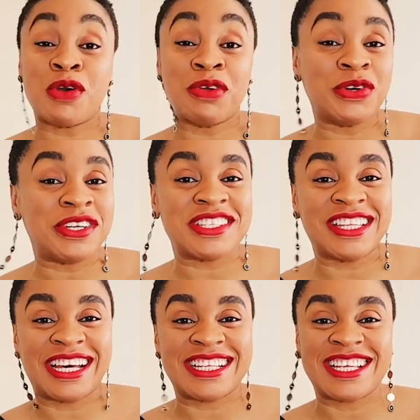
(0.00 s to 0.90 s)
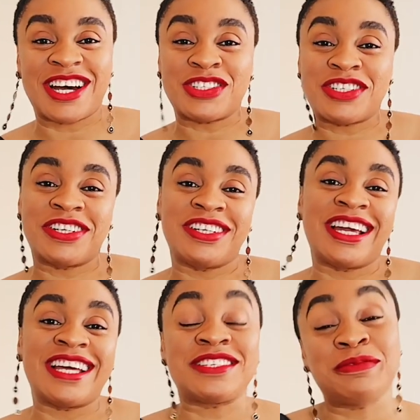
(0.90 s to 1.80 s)
we go into that, I'll tell you
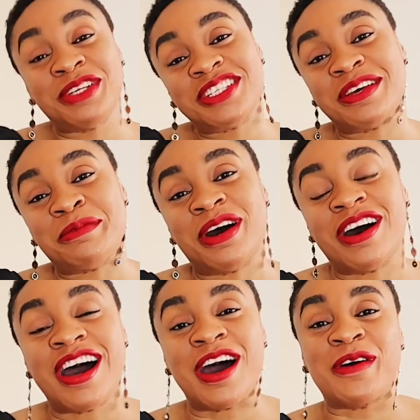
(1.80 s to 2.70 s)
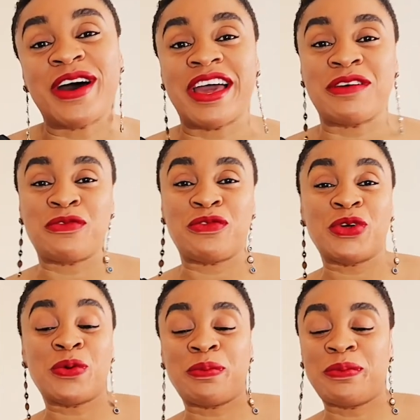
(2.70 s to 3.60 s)
guys a bit about how I
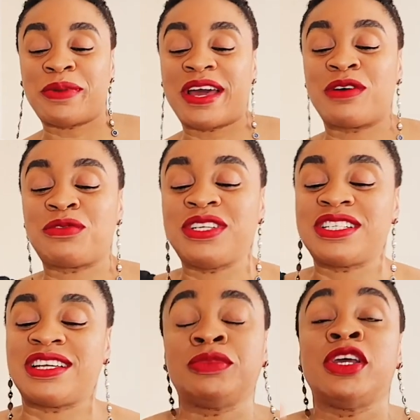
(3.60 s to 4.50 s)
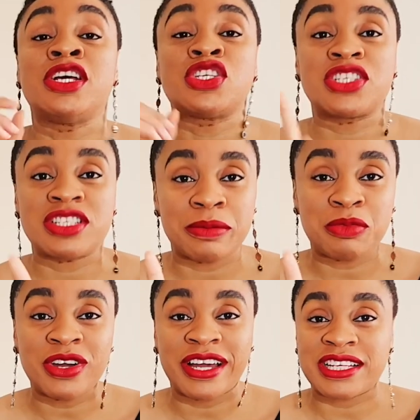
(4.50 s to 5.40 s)
film my outfits. So step
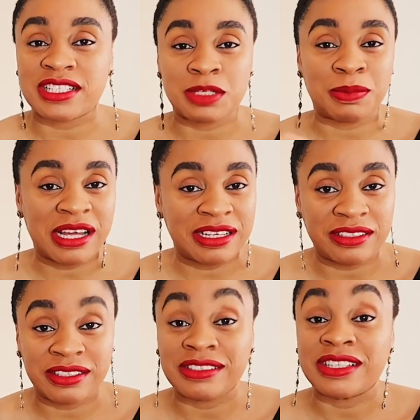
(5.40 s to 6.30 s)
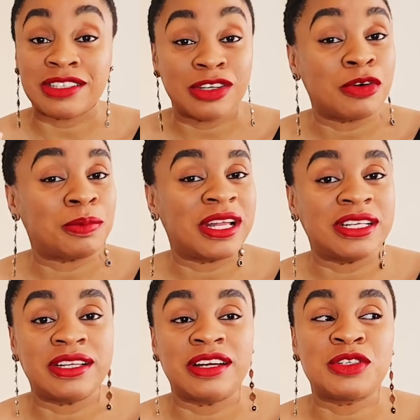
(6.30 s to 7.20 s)
one, guys, is planning. There's a lot of
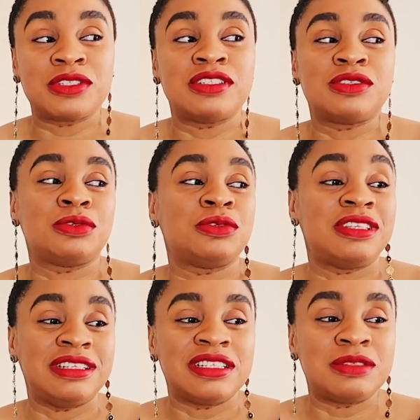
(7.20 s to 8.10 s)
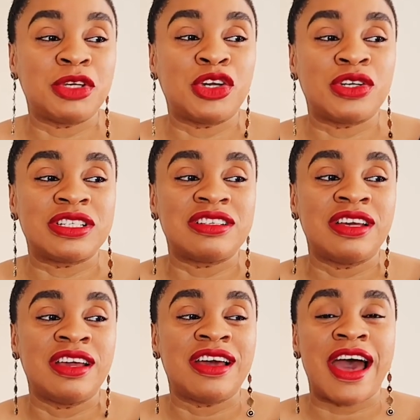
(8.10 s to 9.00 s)
planning that goes into this because
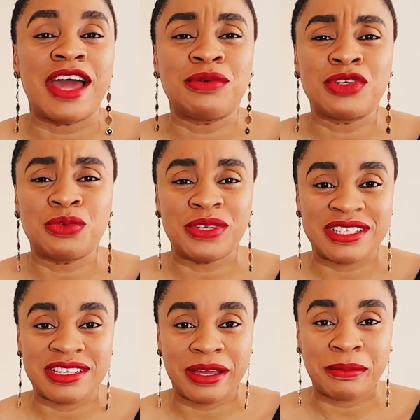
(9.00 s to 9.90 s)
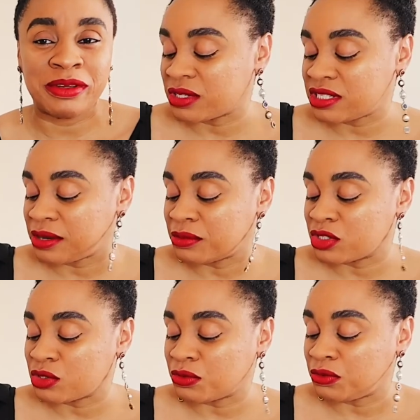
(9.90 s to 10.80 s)
I don't want to waste time. Once I
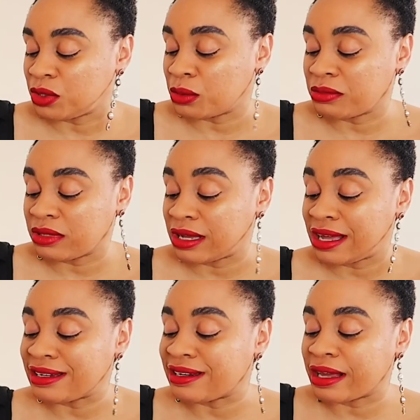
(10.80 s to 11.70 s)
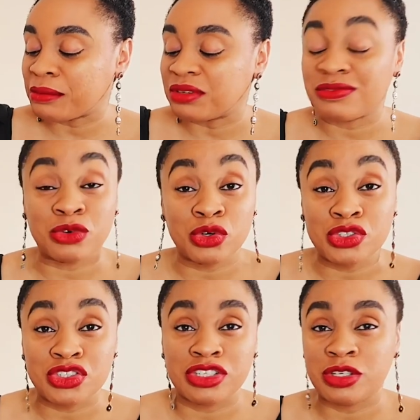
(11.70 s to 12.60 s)
want to film, the night before
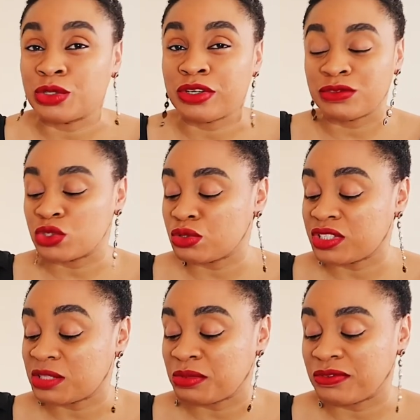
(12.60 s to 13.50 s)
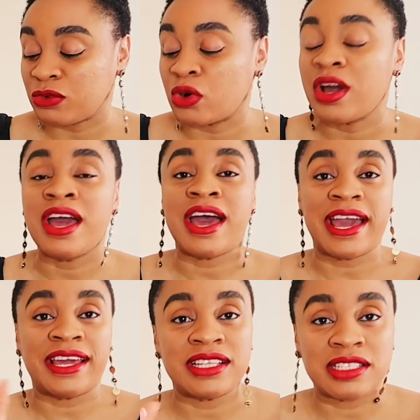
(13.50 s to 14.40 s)
usually, or even 2 days before, I
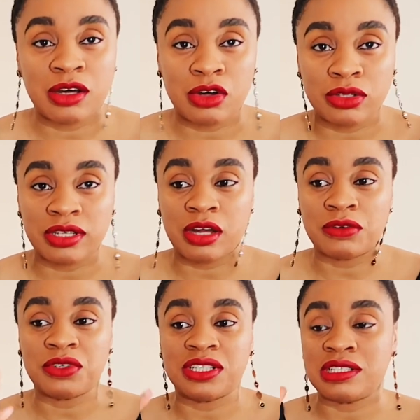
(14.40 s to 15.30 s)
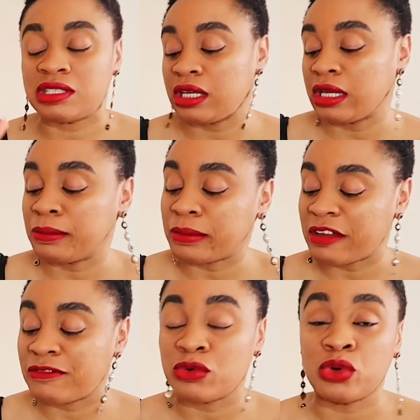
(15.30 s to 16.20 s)
get out all the outfits in my
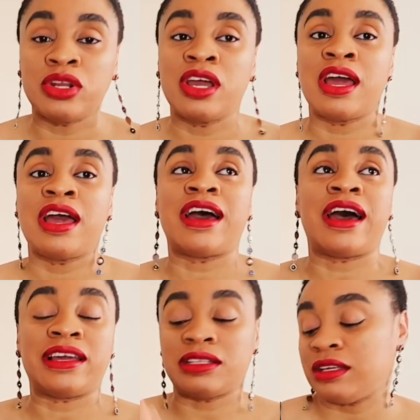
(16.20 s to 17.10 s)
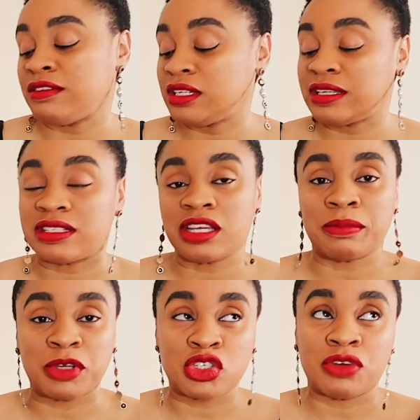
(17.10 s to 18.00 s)
phone. I either take a
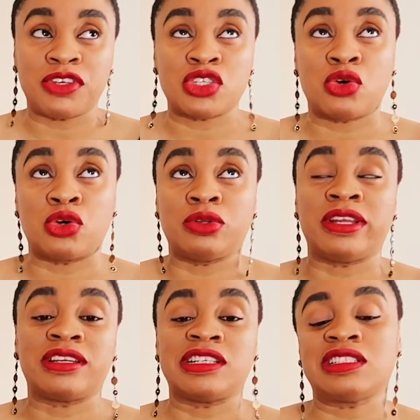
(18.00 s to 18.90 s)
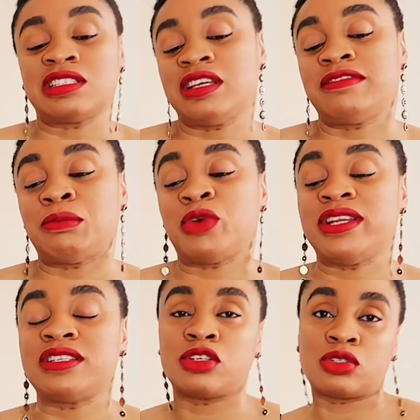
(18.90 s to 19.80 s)
picture of it, or let's just say if I'm
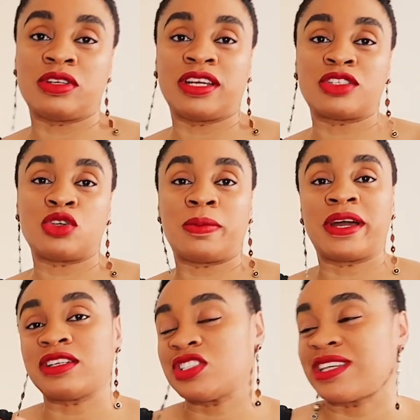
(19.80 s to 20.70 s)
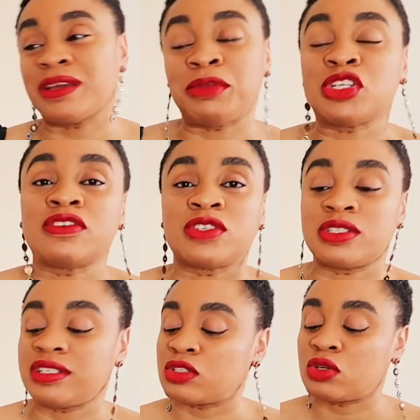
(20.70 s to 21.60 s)
going to Tonetop, I could just get a picture of
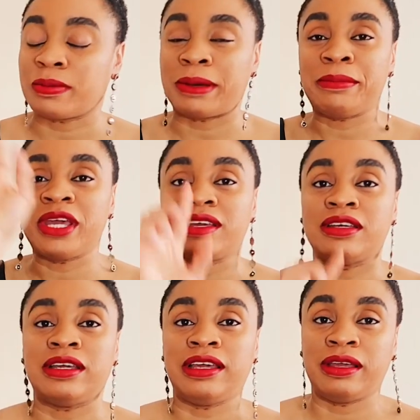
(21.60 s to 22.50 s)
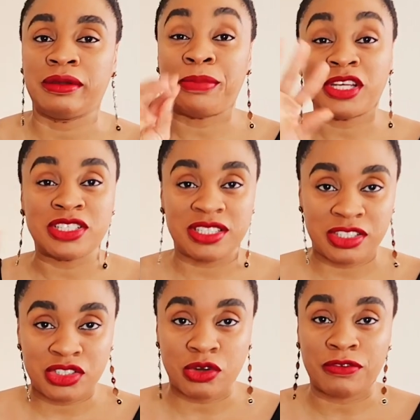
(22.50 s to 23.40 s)
Tonetop and make a pick
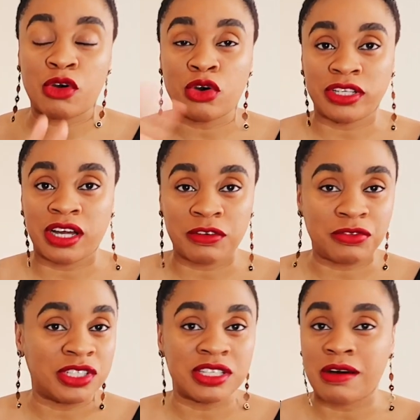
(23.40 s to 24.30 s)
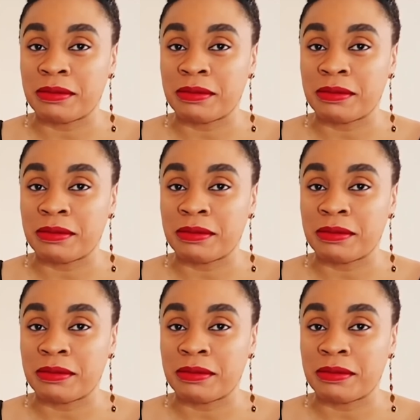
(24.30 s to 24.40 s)
stitch of all the outfits, how